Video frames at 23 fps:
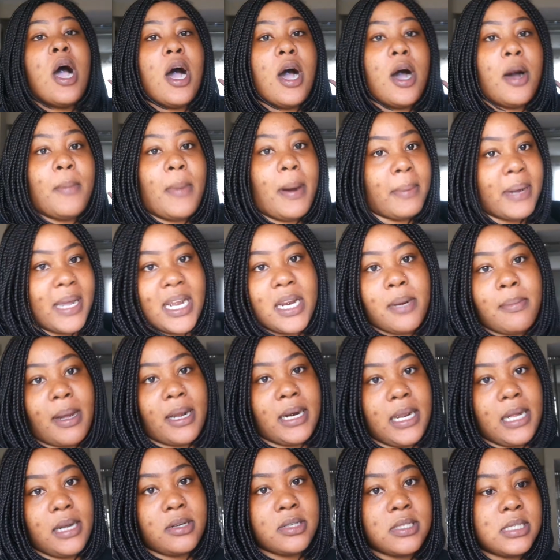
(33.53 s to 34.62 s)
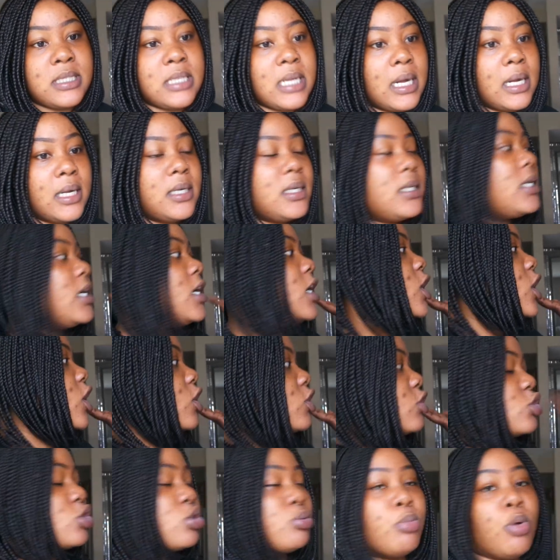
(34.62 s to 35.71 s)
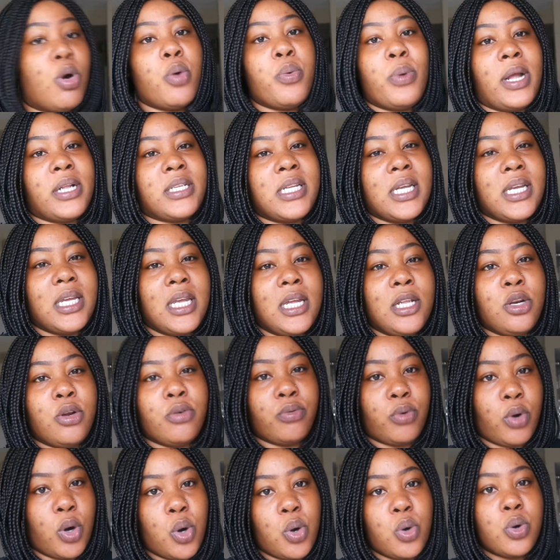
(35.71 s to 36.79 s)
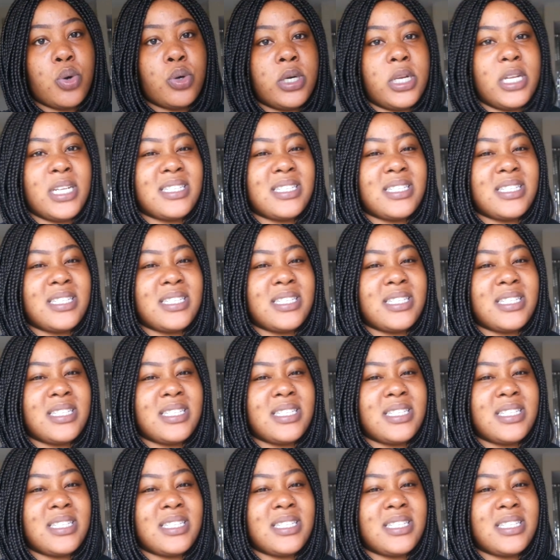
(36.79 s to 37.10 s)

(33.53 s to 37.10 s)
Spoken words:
I'm getting my nails done because tomorrow we are taking the road.